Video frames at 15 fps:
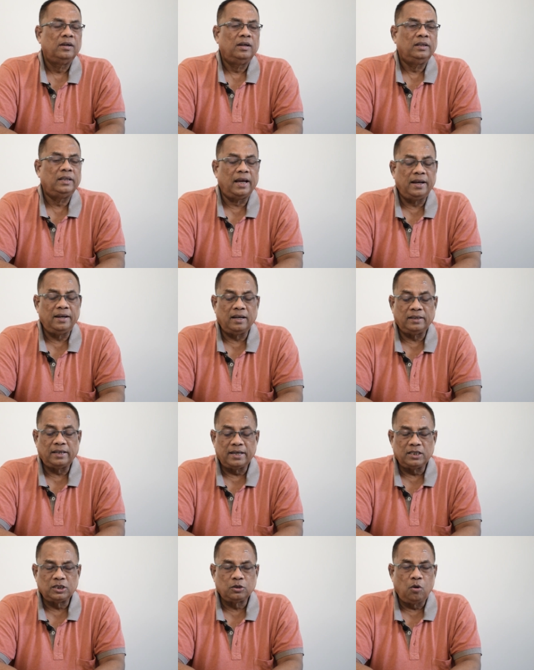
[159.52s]
then
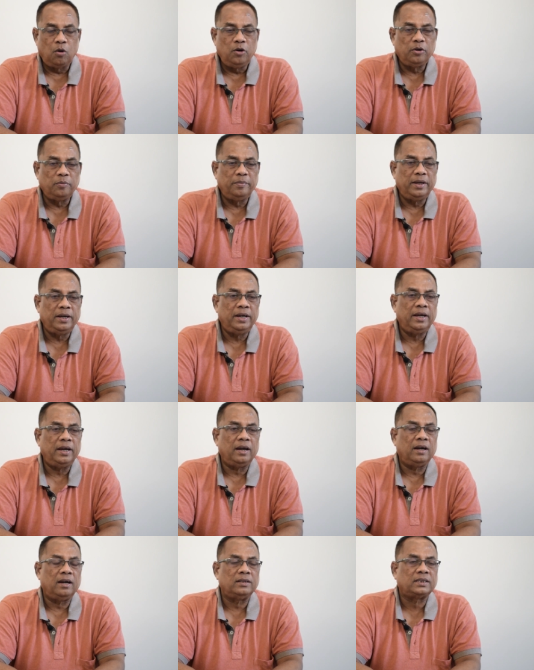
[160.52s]
there is going to
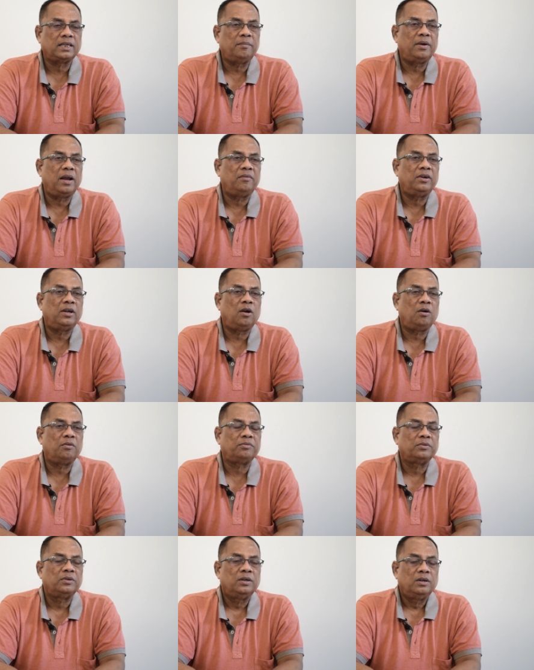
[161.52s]
be uh, some level
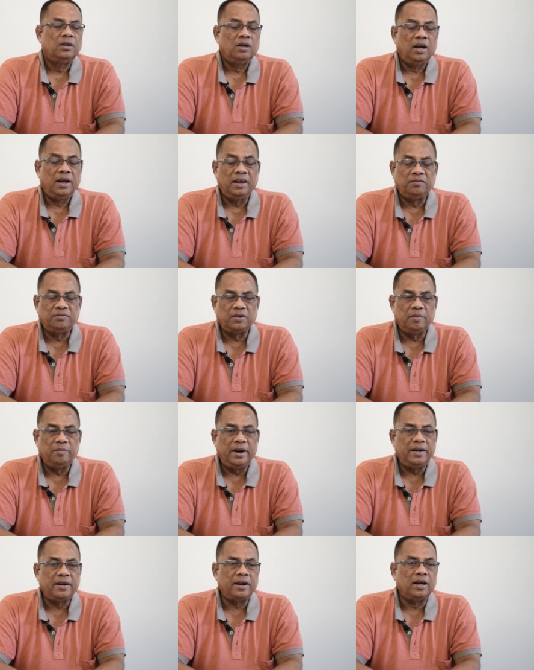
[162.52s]
of
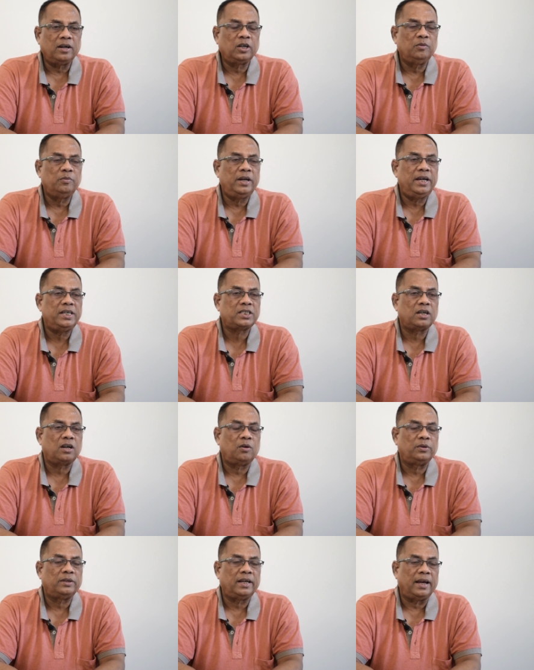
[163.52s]
inflammatory accumulation
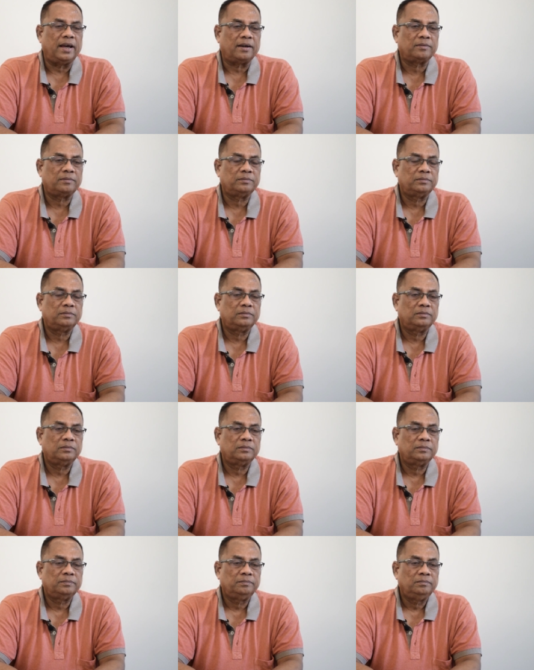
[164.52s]
out there.
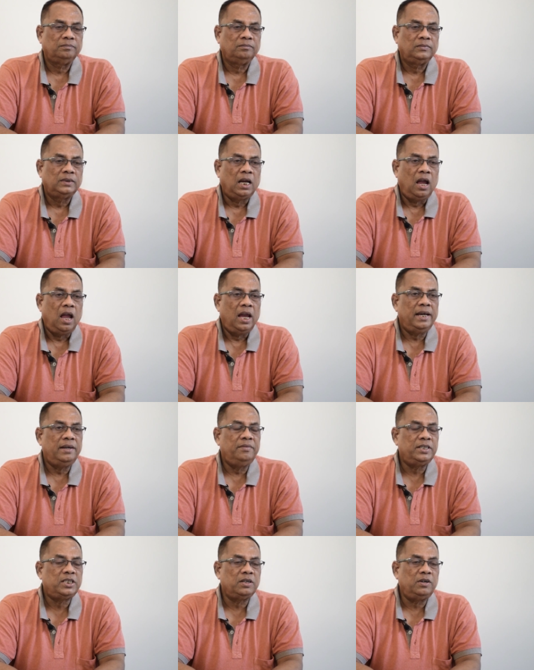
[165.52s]

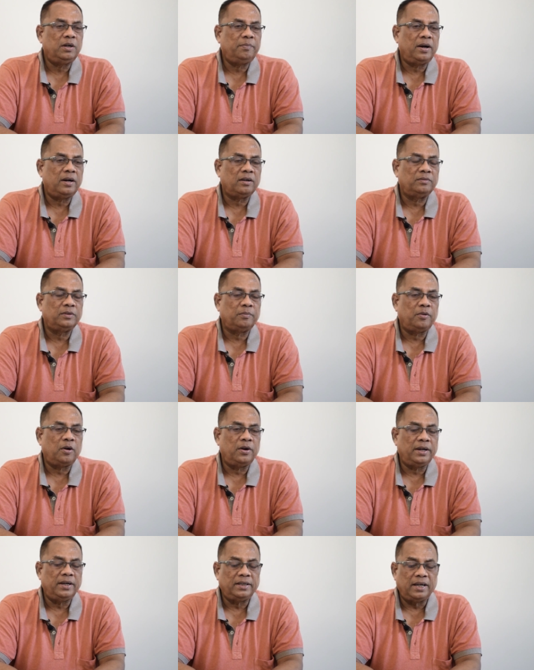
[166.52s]
In whichever part of the
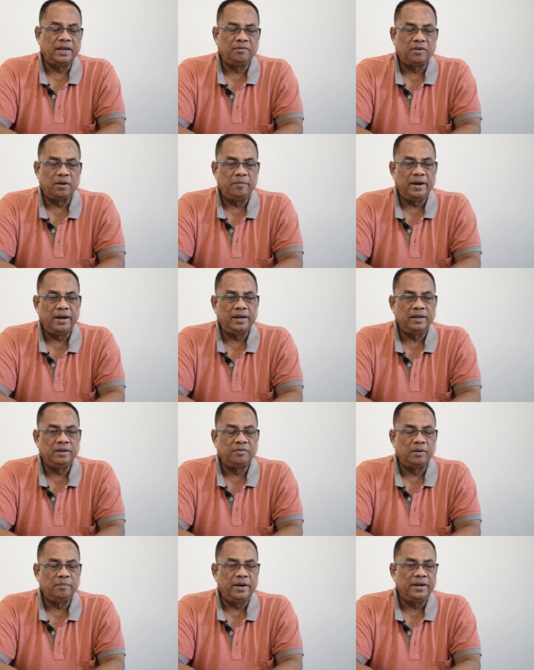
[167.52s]
body the
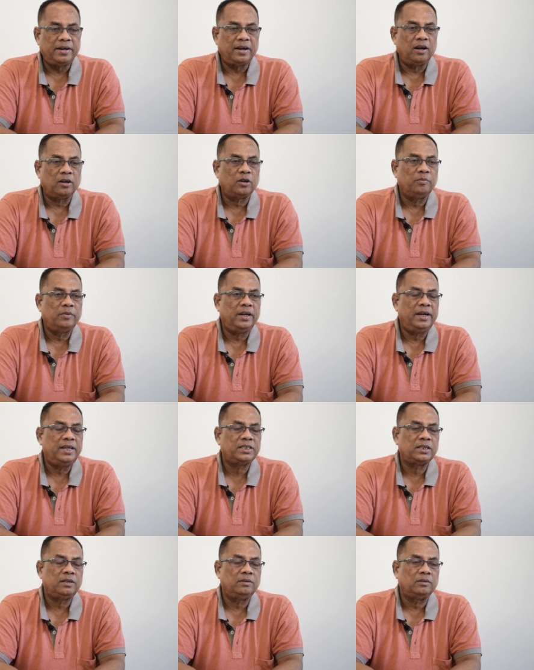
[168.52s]
inflammatory
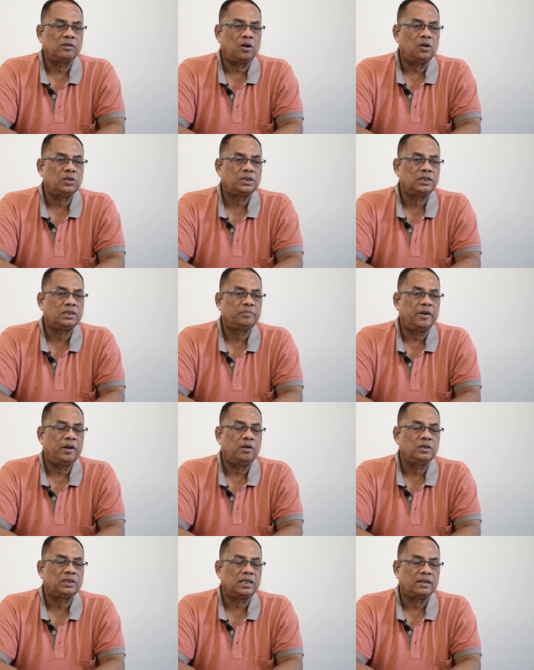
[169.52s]
accumulation crosses
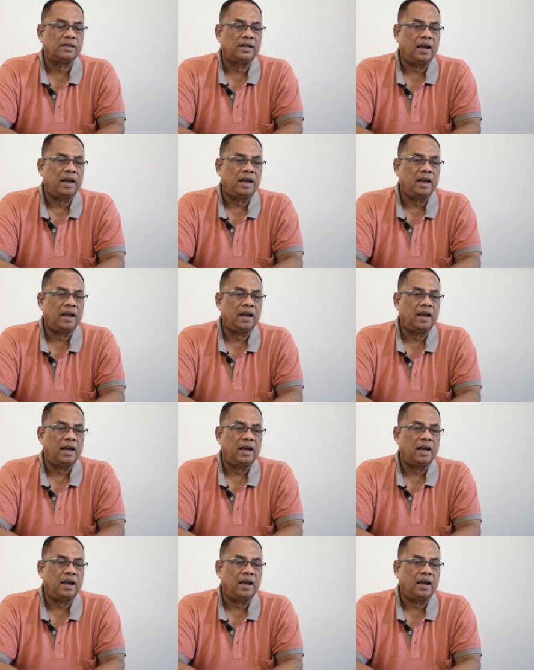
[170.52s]
beyond certain